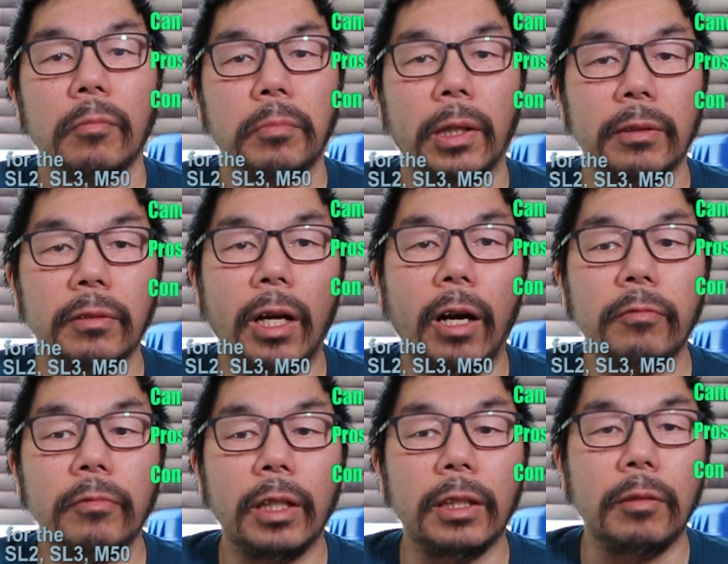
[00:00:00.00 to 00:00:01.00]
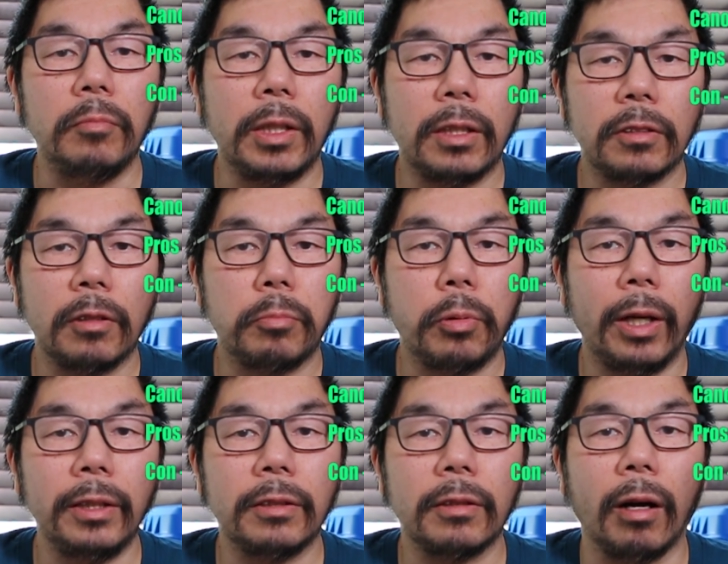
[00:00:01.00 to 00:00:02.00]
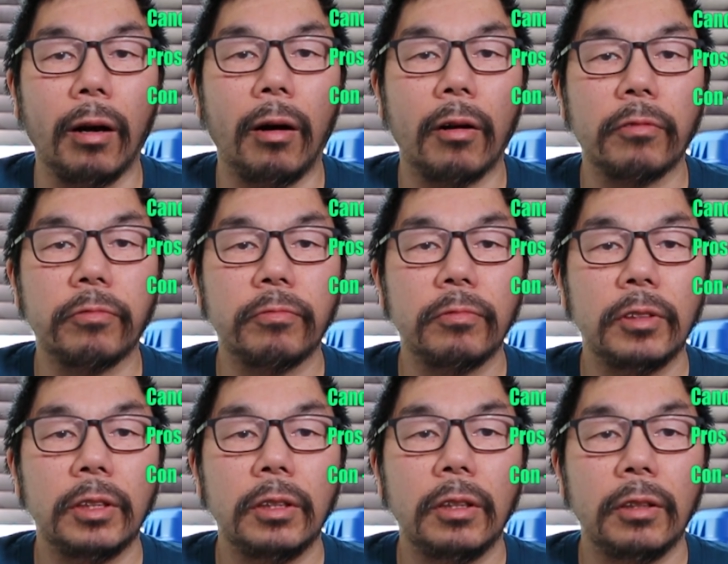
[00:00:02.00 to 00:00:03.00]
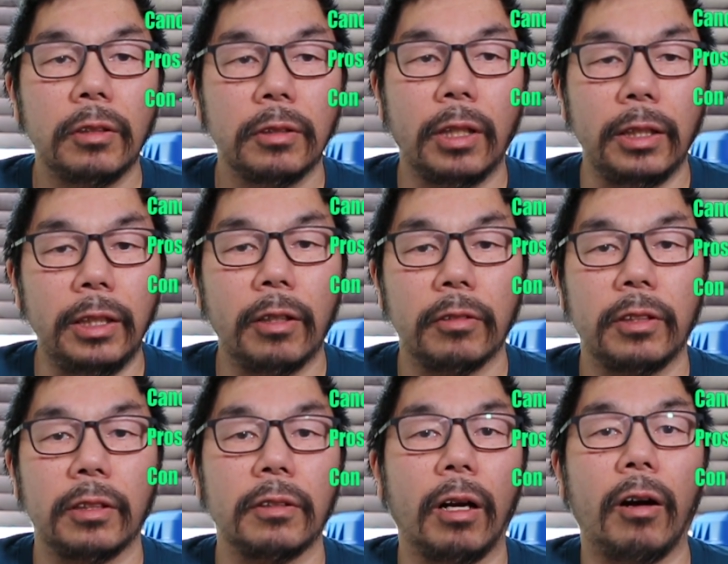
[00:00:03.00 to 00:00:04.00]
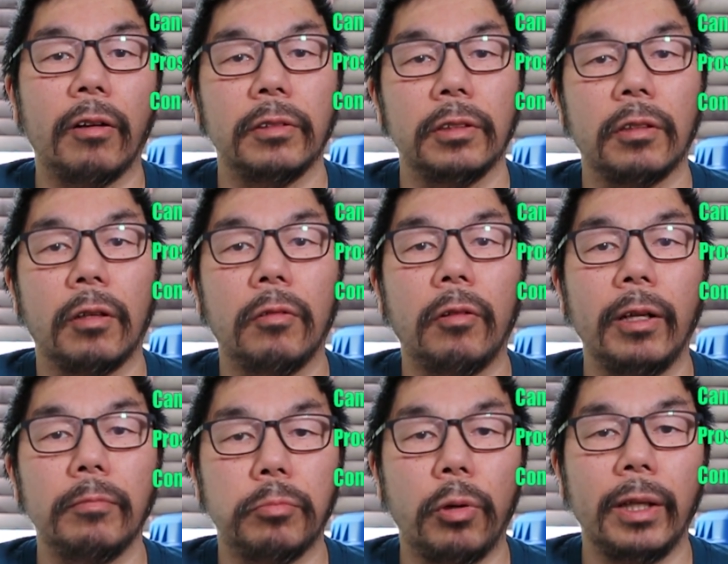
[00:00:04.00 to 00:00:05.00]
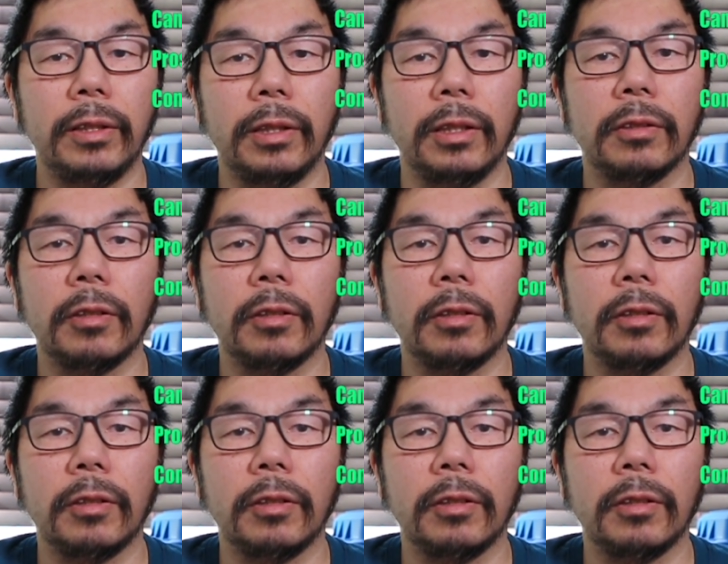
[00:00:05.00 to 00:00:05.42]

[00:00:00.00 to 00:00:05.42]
But not really, because the price of the EOS R is quite pricey.